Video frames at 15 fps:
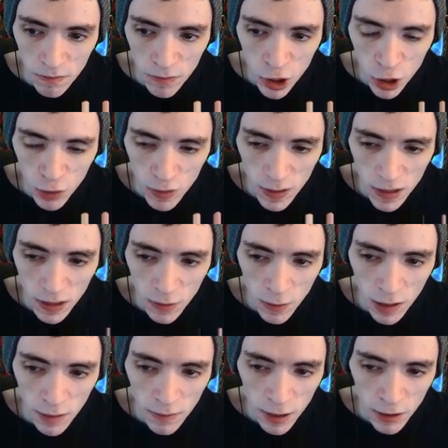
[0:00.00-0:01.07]
choosing
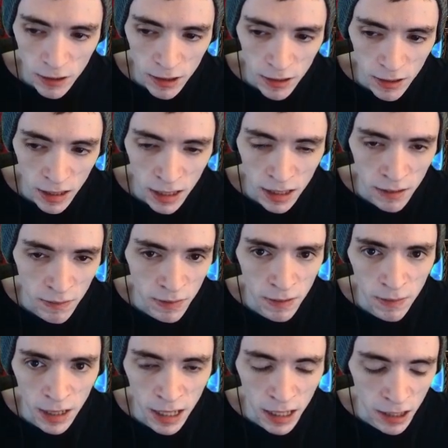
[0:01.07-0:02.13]
what mirror tier item to make,